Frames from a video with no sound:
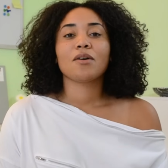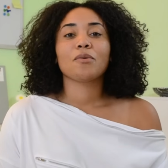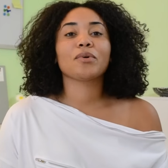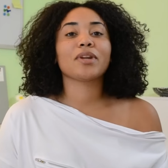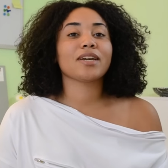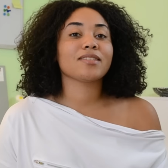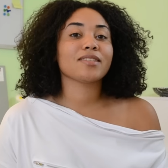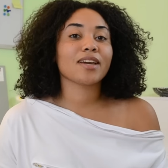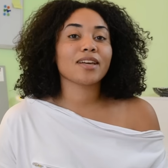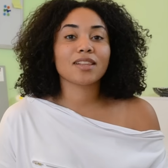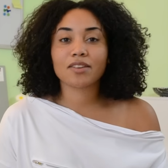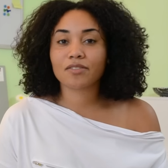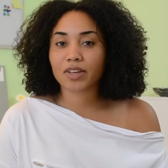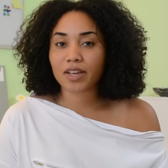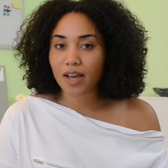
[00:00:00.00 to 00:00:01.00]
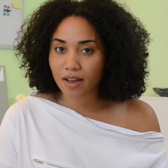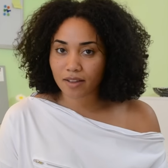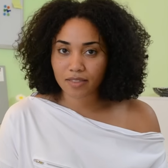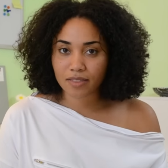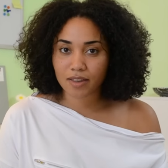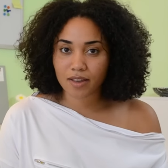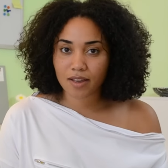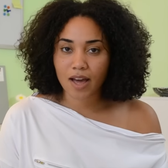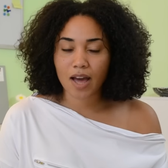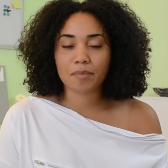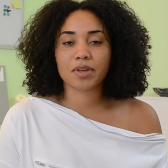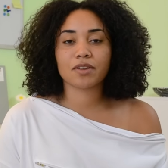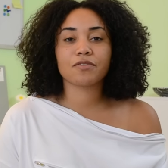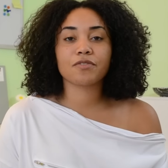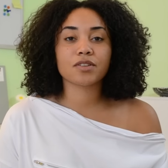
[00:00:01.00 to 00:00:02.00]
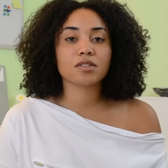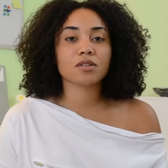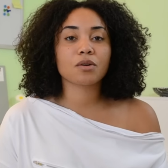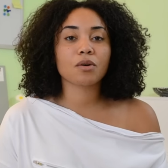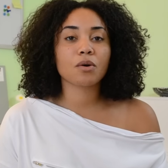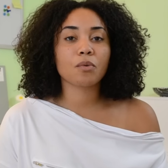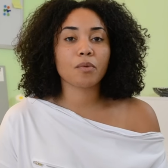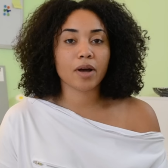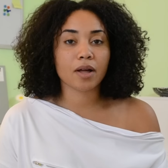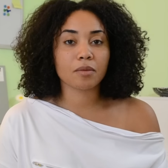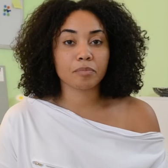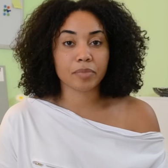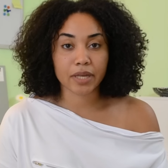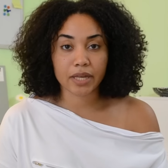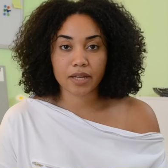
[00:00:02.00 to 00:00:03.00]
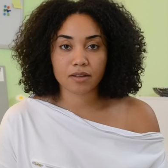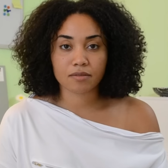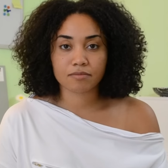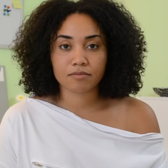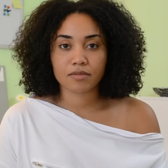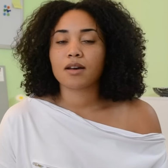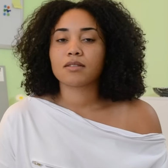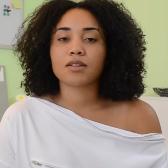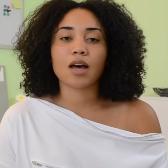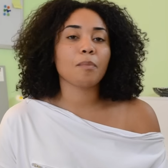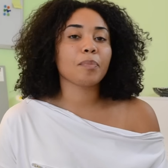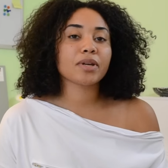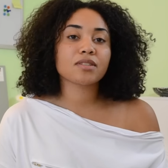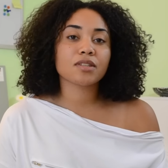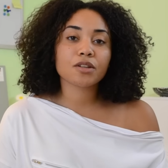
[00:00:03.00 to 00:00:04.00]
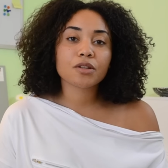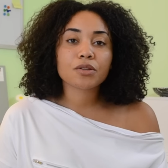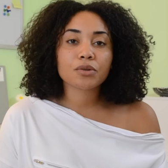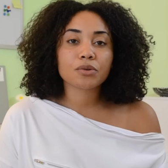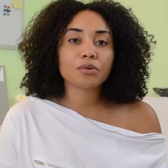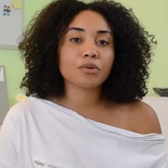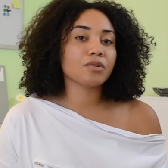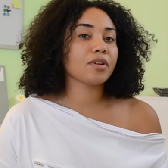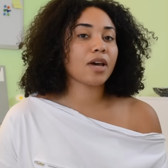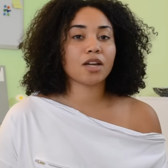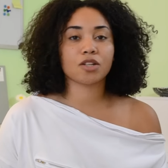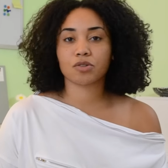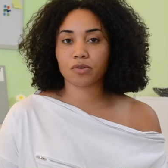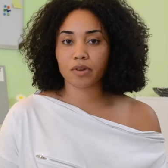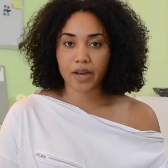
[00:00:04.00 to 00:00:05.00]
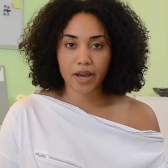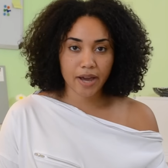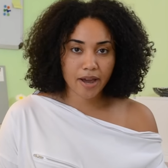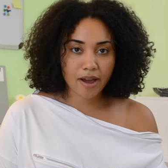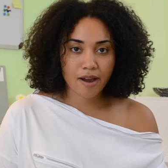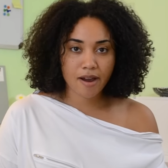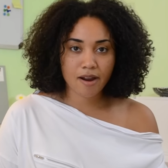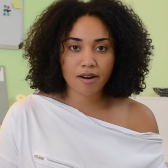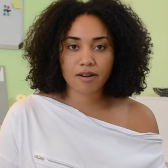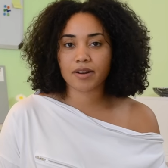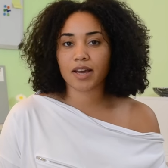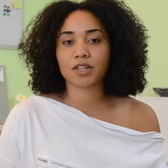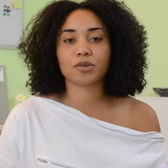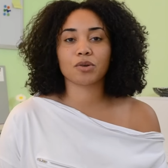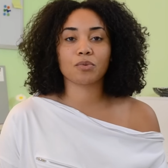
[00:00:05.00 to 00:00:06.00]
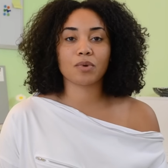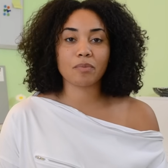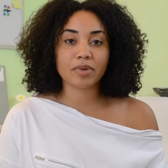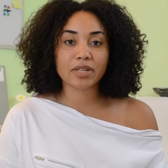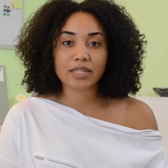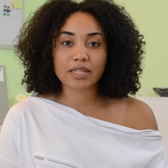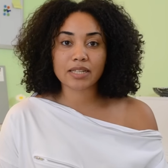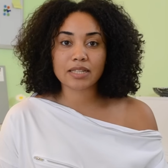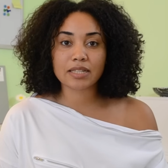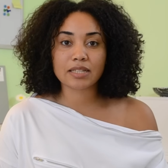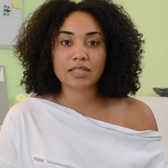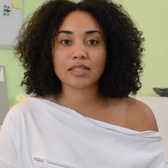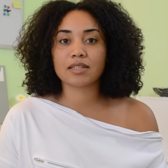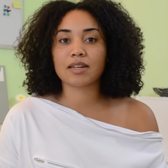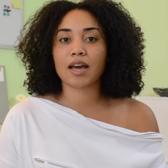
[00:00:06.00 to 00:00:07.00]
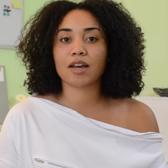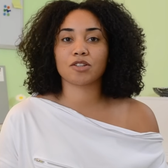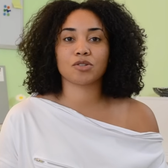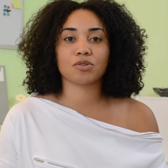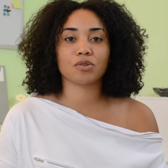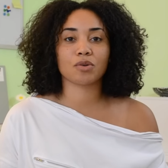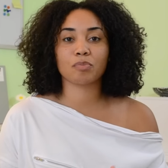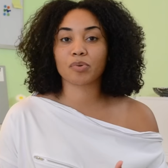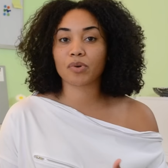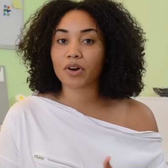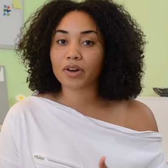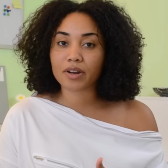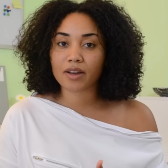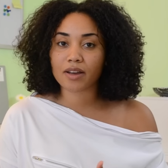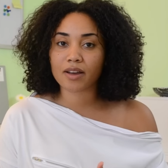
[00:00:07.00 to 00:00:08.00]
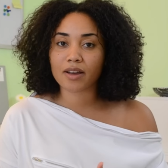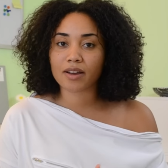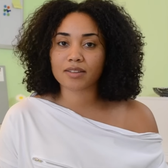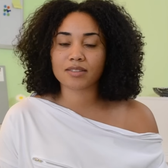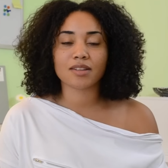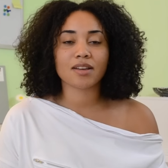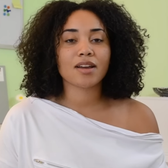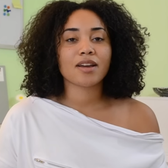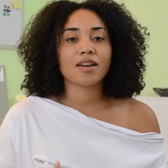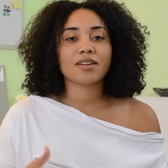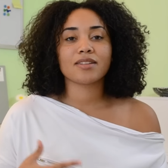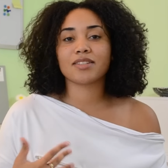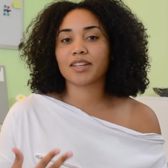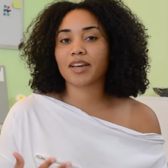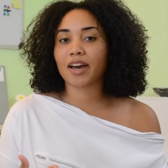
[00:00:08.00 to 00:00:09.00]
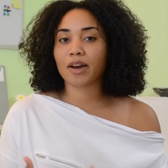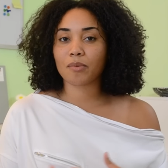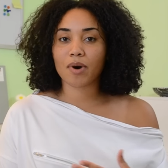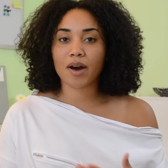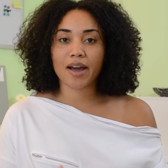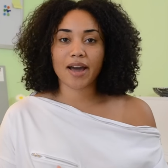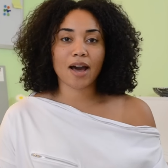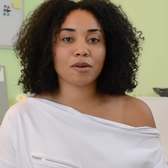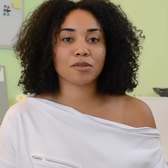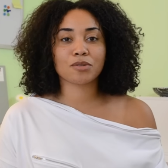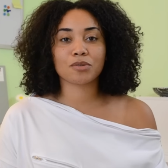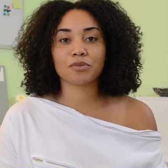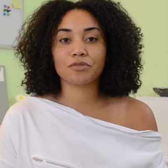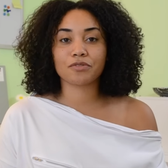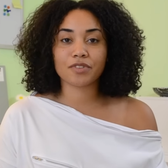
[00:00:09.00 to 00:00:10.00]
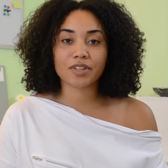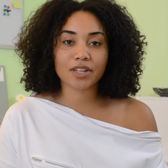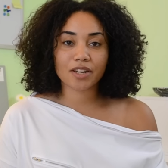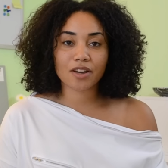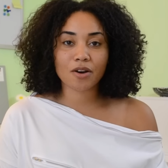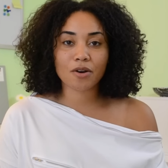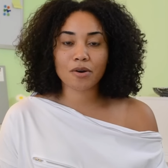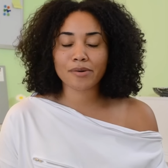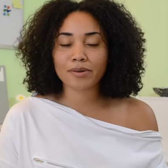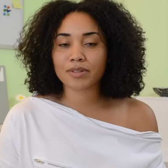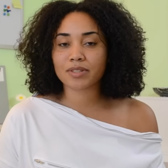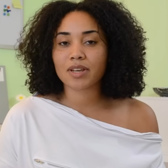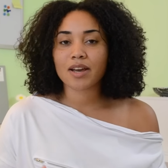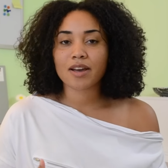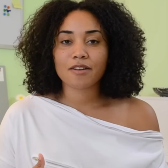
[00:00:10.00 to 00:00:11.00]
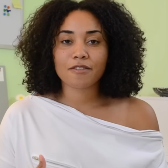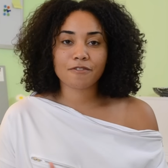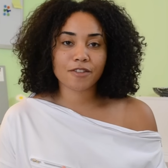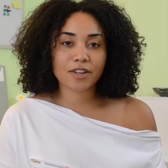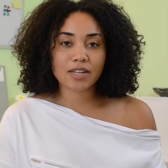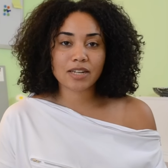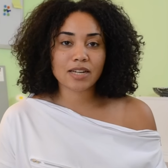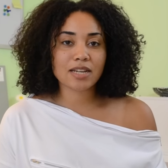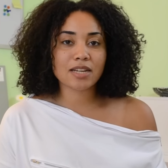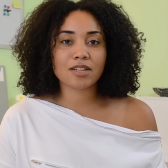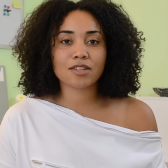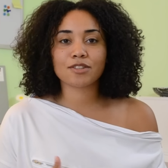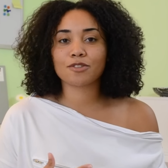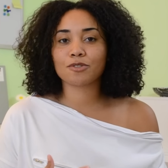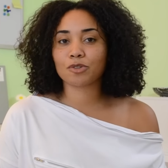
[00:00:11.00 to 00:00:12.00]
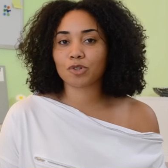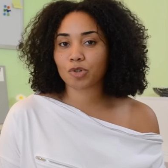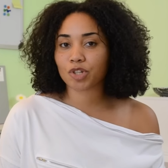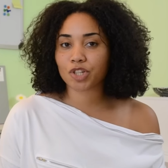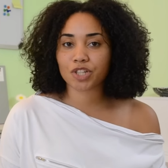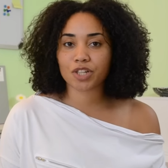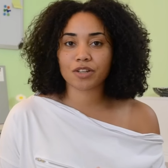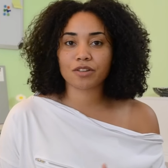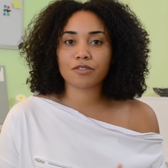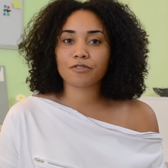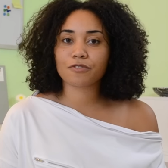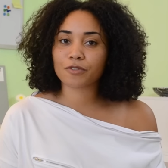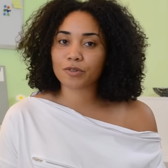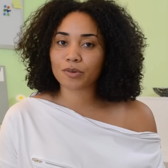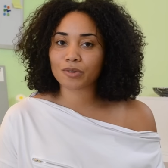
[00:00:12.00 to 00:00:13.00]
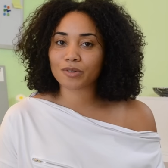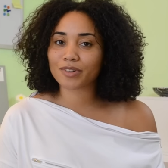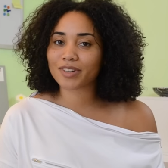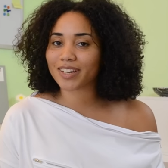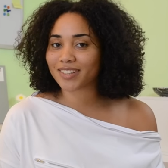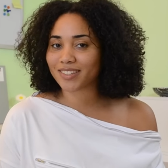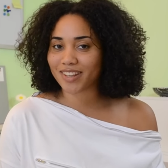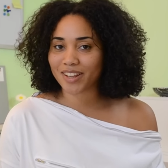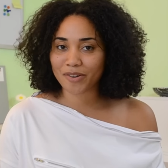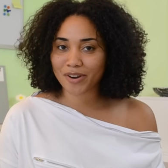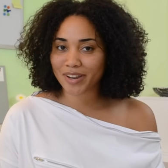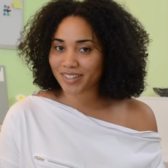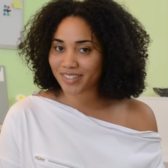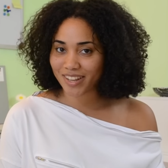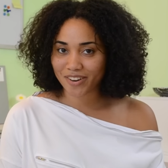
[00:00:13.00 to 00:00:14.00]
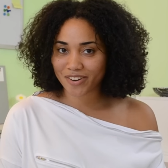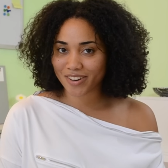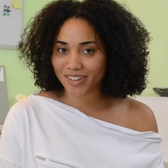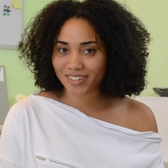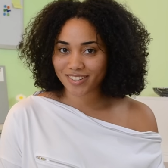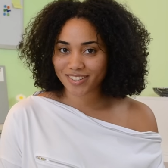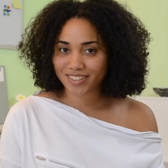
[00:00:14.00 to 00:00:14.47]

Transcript: When I say living healthy, I mean physical well-being. Topics include natural hair, natural remedies, natural products, DIY how-to videos, fitness, nutrition, food, etc., etc.